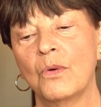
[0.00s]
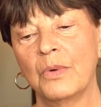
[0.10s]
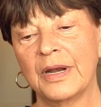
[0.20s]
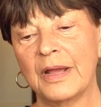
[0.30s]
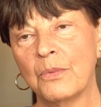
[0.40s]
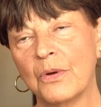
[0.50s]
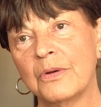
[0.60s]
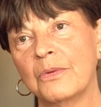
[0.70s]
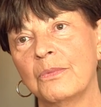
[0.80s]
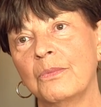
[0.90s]
When I
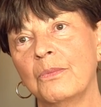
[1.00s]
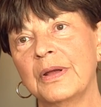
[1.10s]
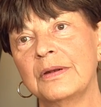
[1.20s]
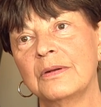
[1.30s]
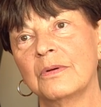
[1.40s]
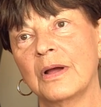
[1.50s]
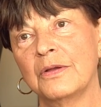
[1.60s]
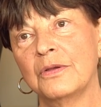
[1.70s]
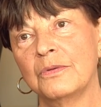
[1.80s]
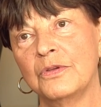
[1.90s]
work, when
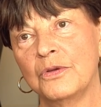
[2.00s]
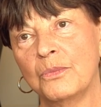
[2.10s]
you